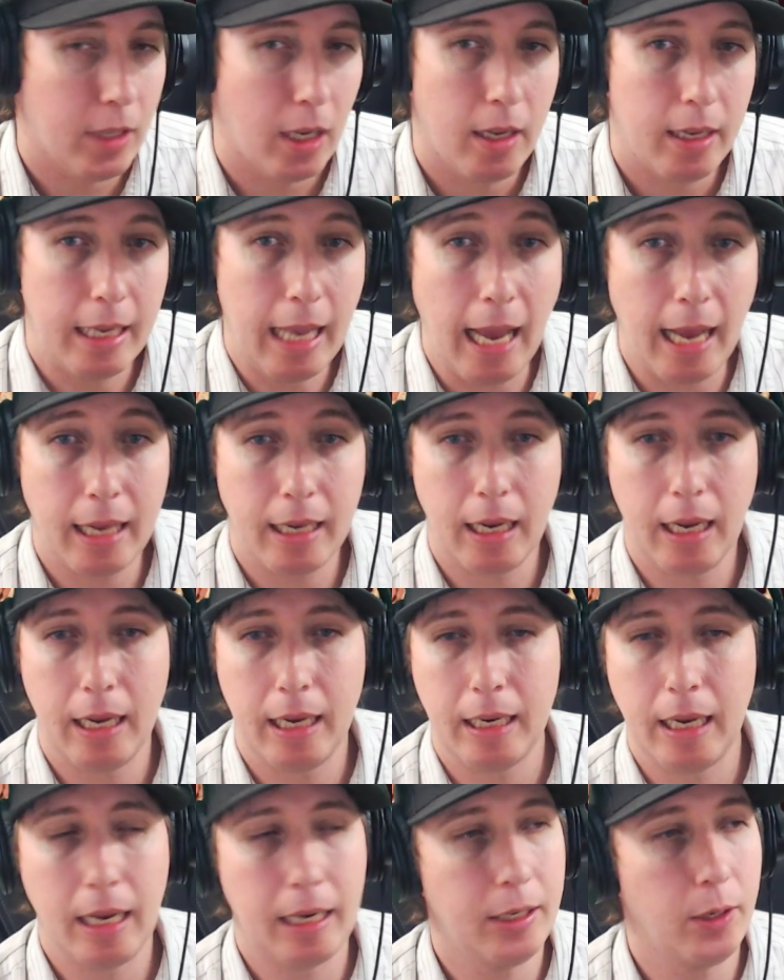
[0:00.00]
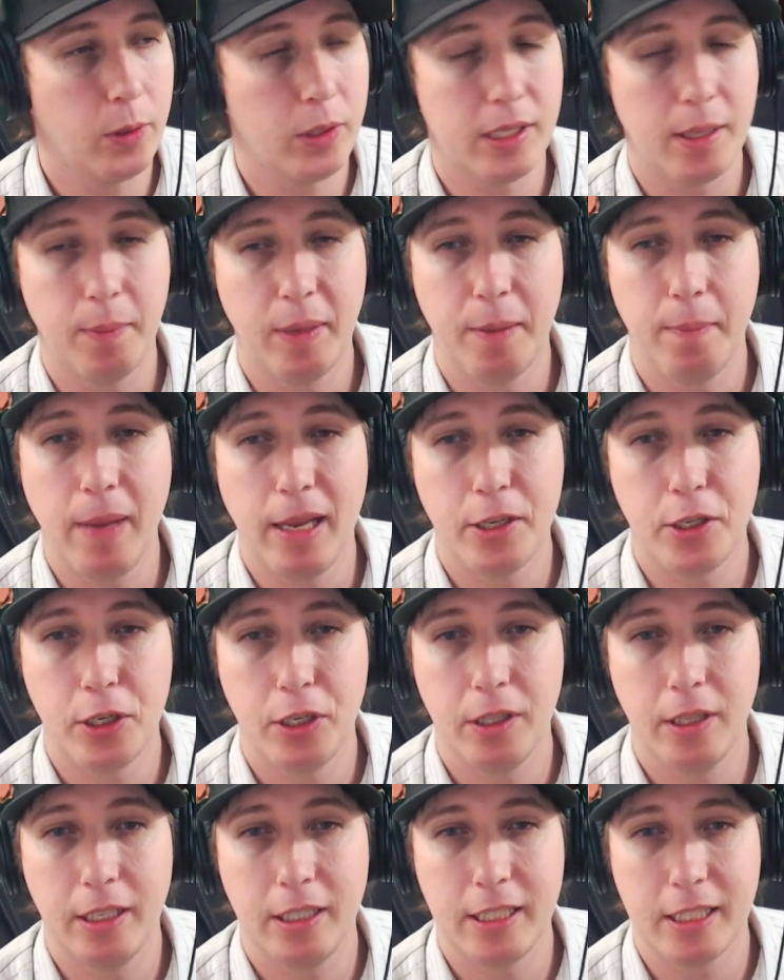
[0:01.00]
Yeah, I know somebody
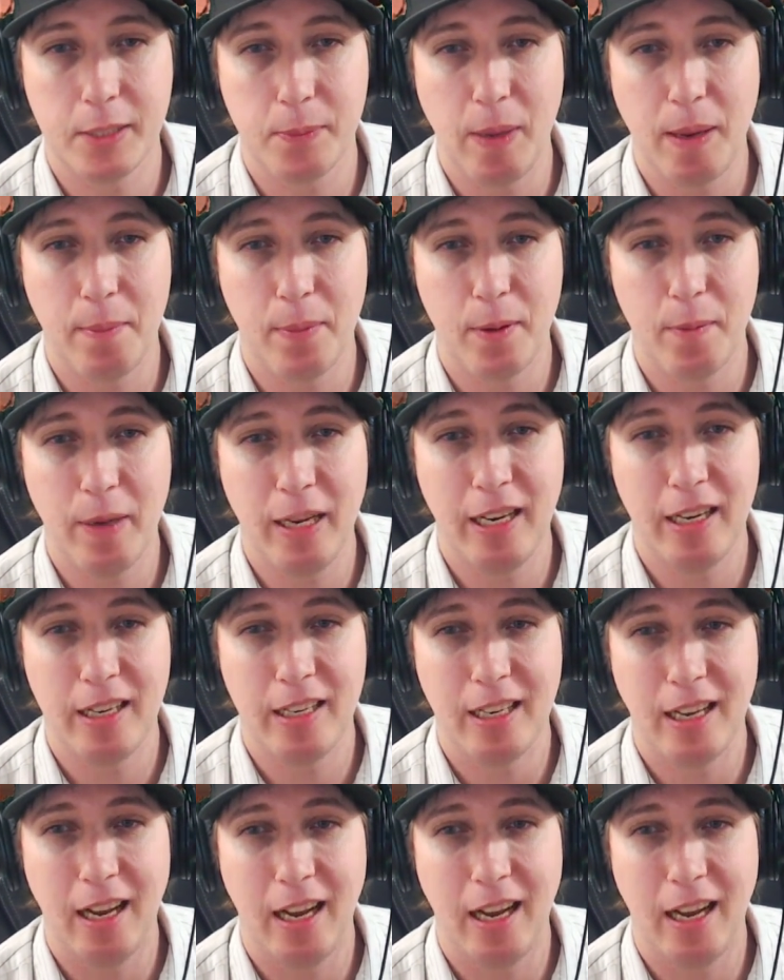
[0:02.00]
mentioned the dismemberment.